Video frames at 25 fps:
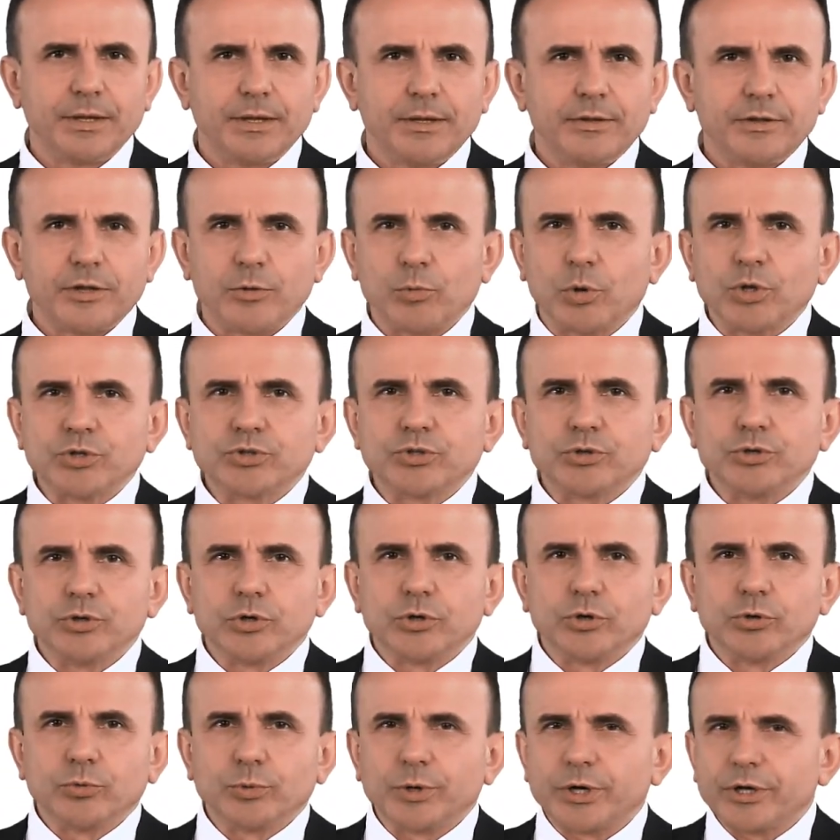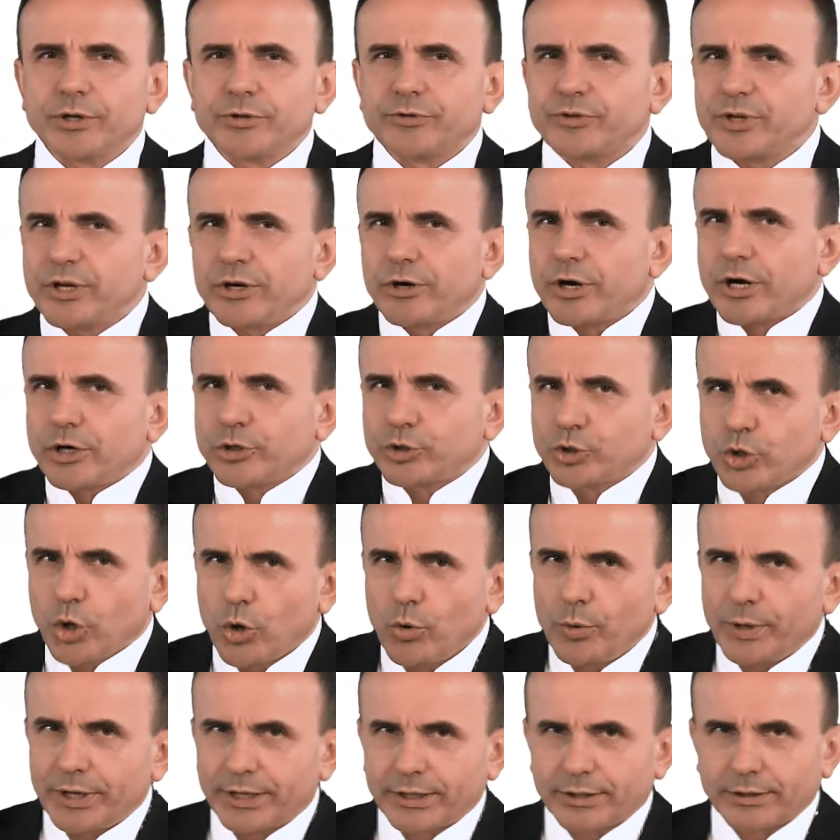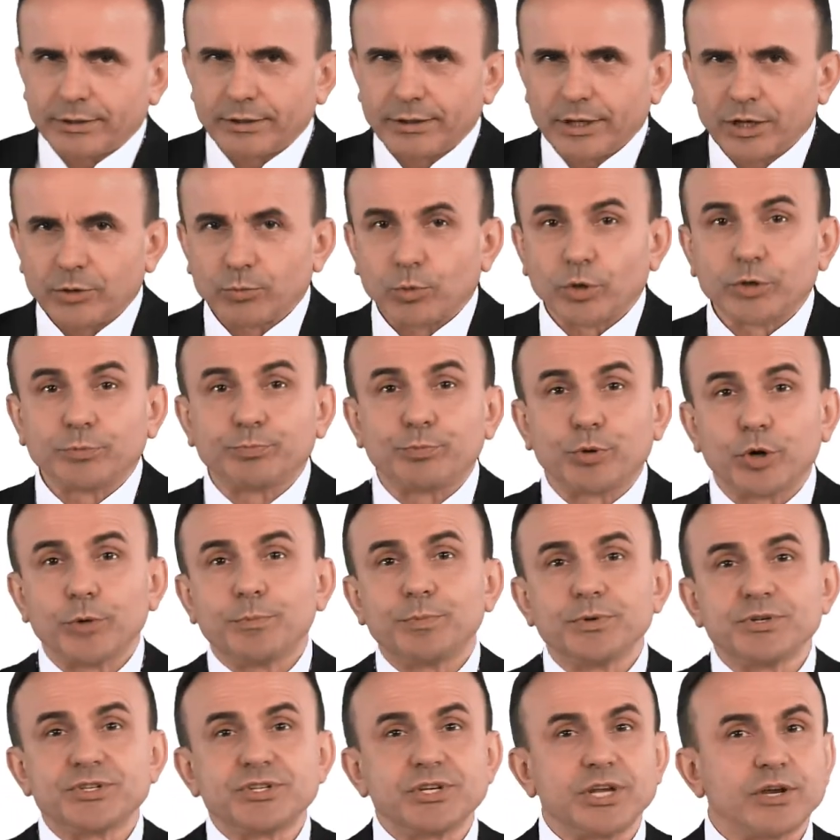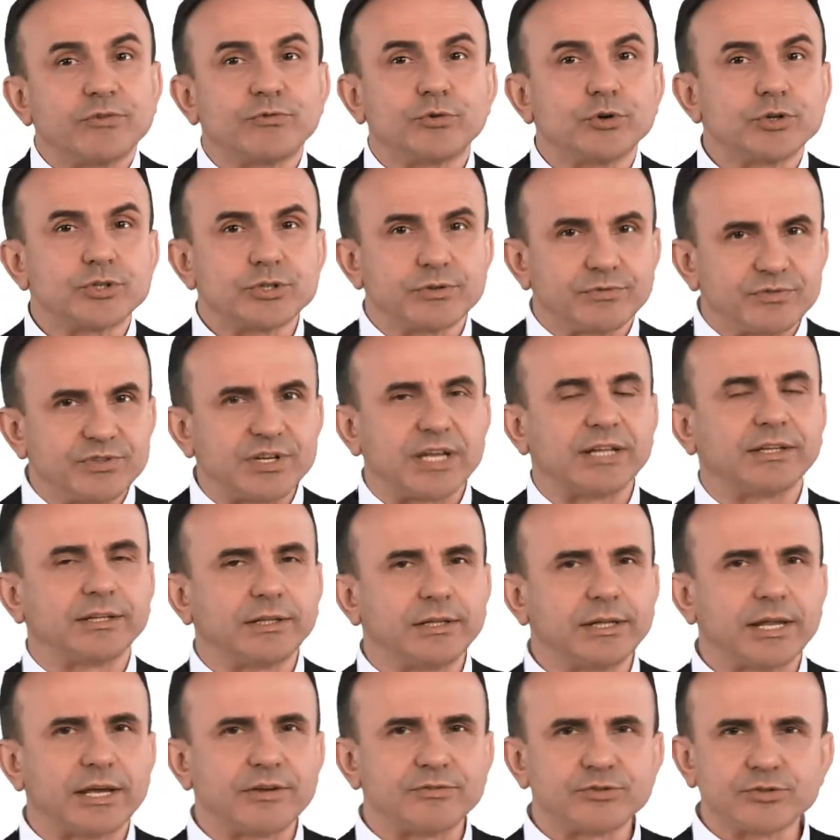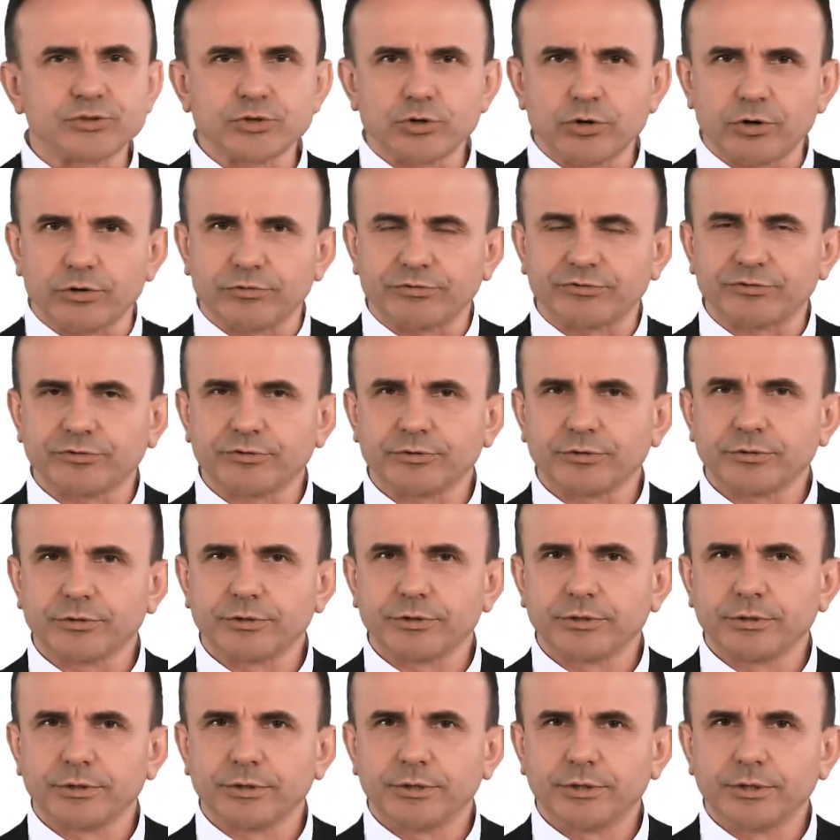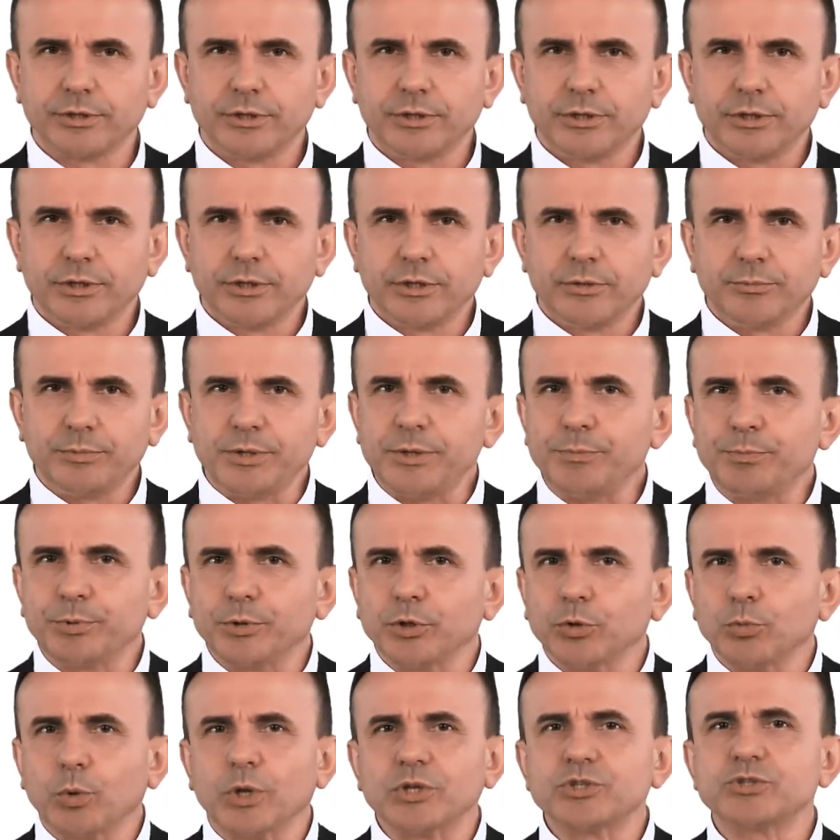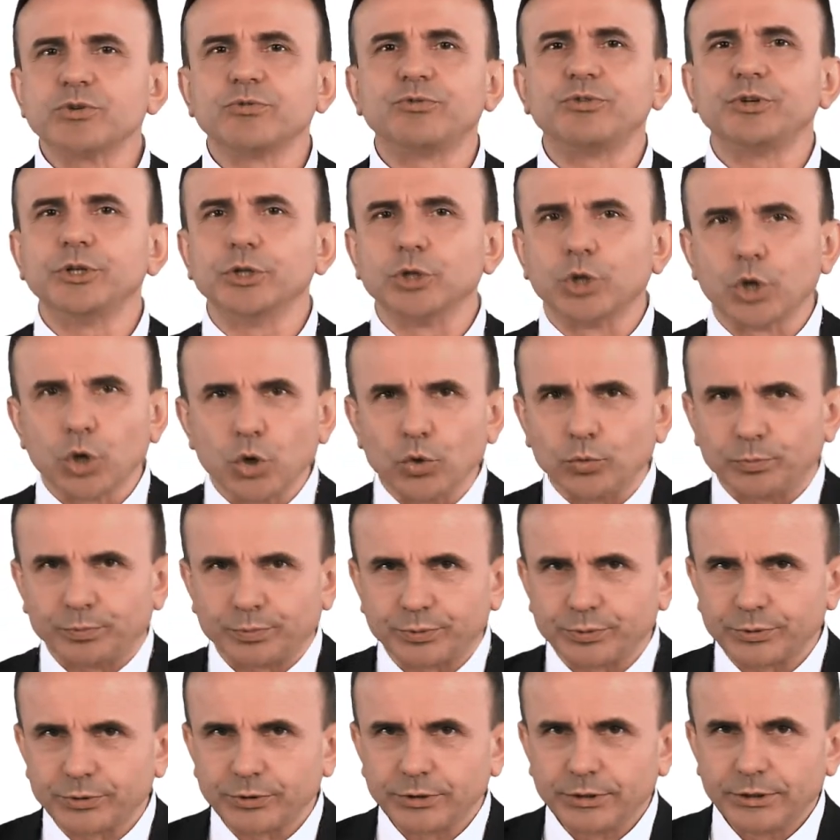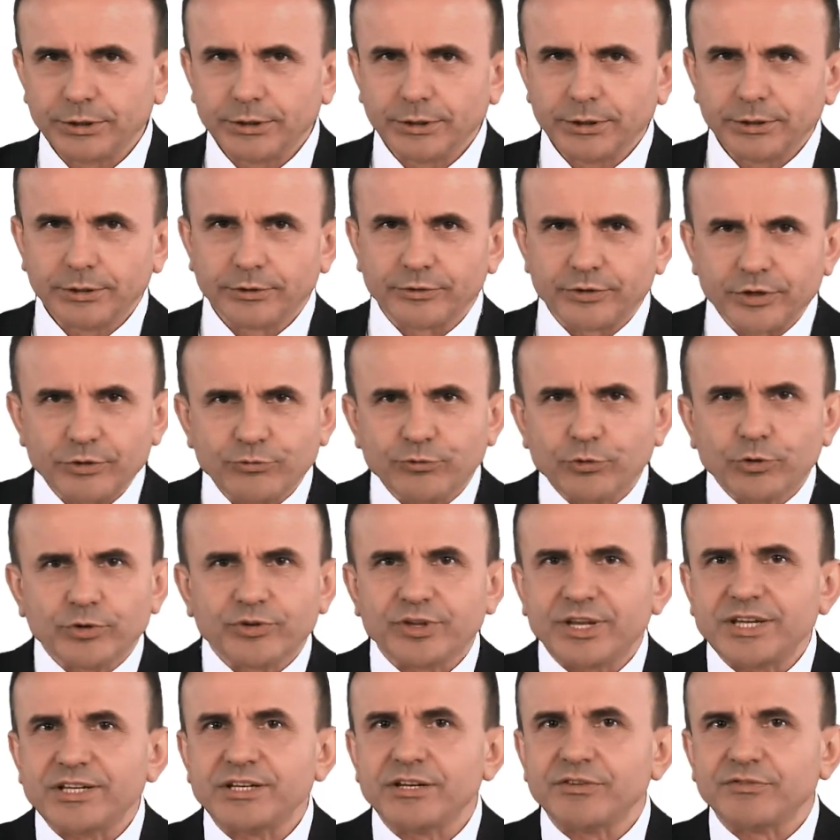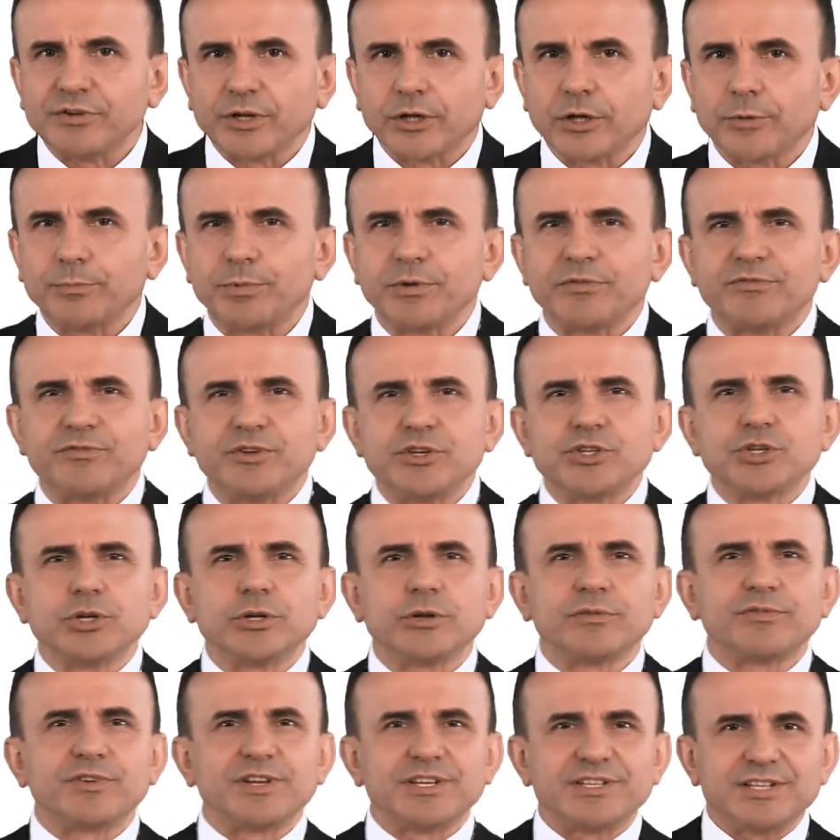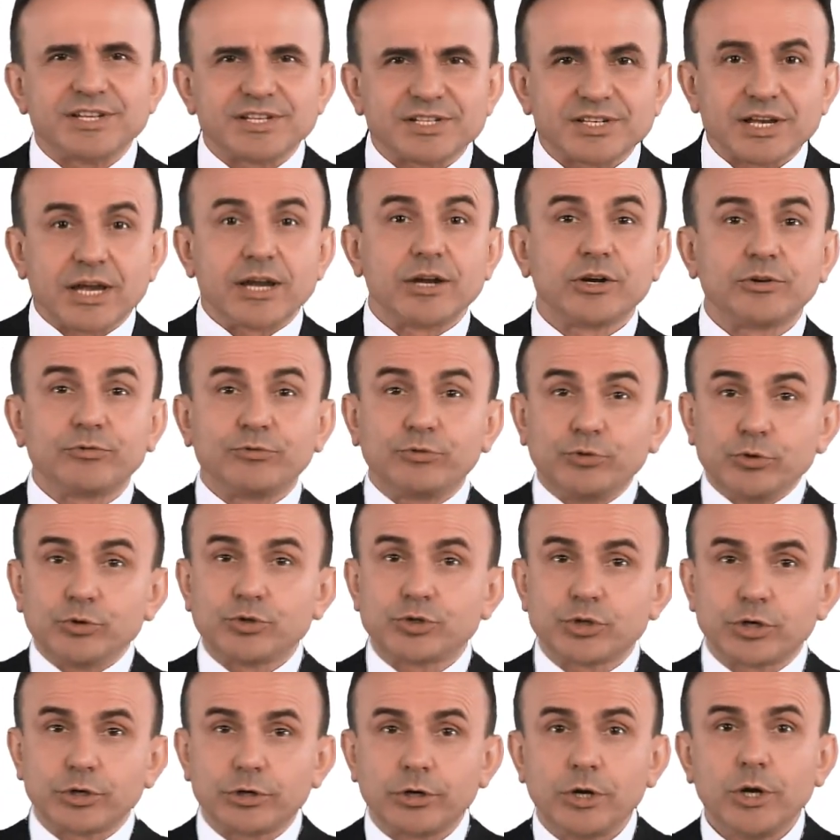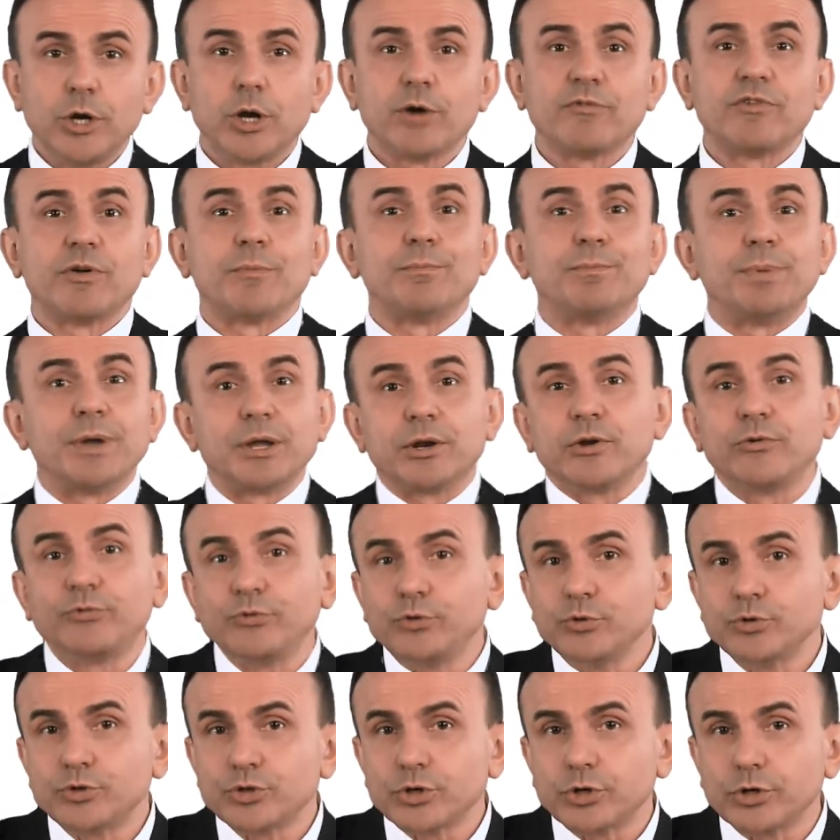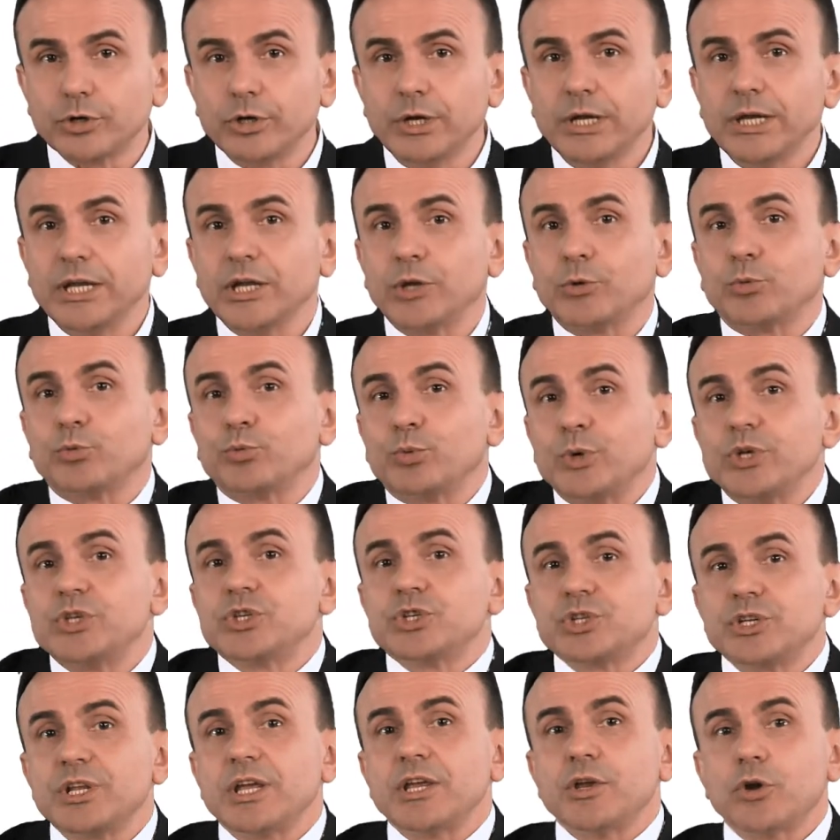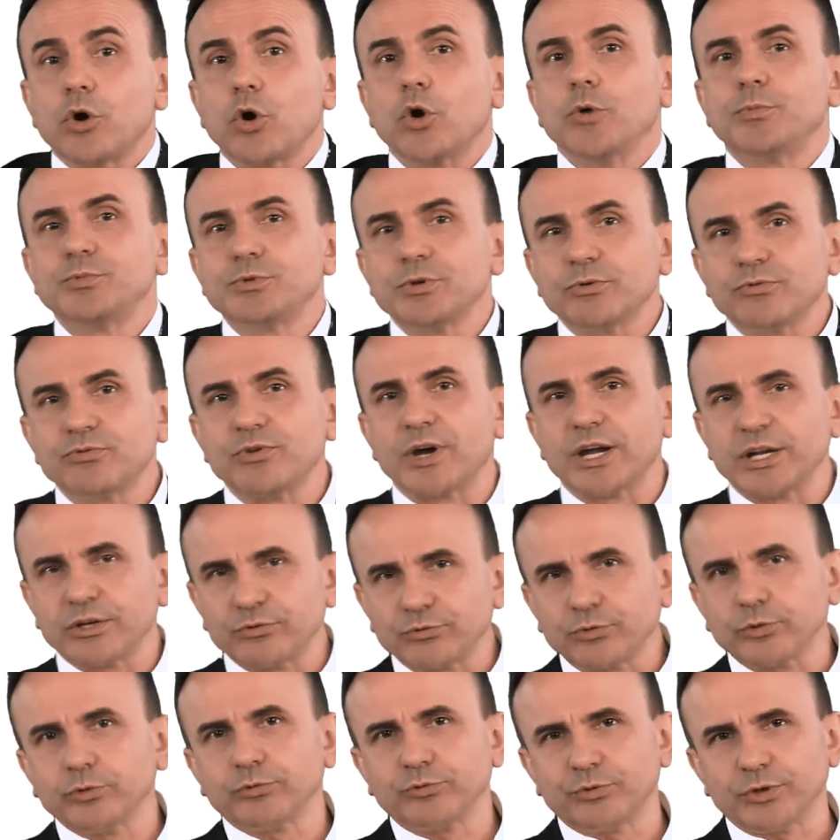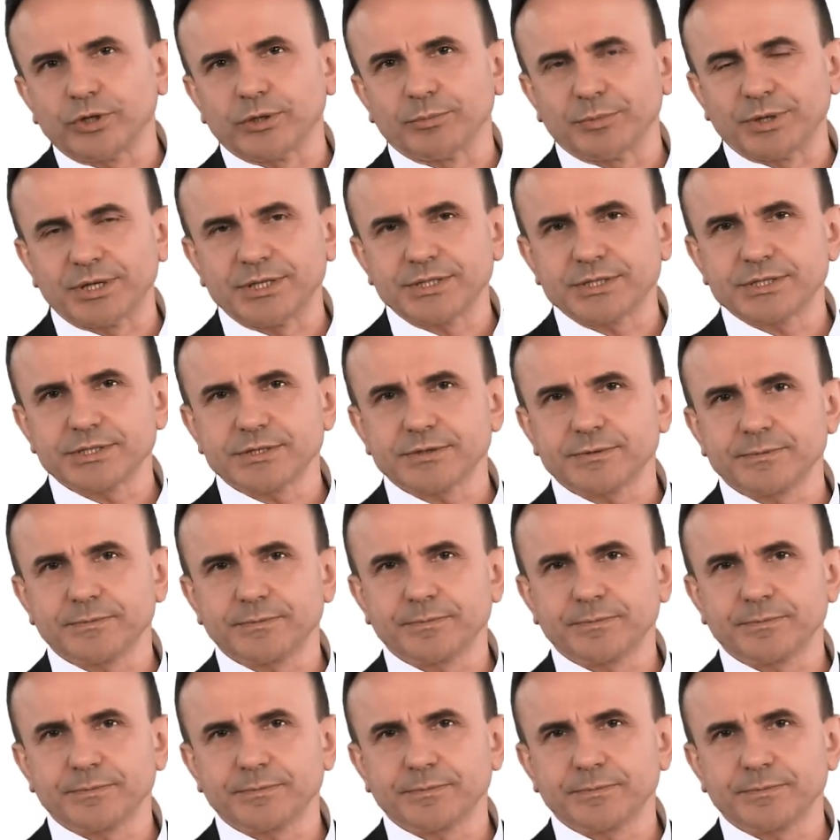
They want to know where they are going and what purpose the efforts of daily life serve. People want to feel hope. Therefore, they develop a vision of a desired future, of a better future in which they hope to find fulfillment.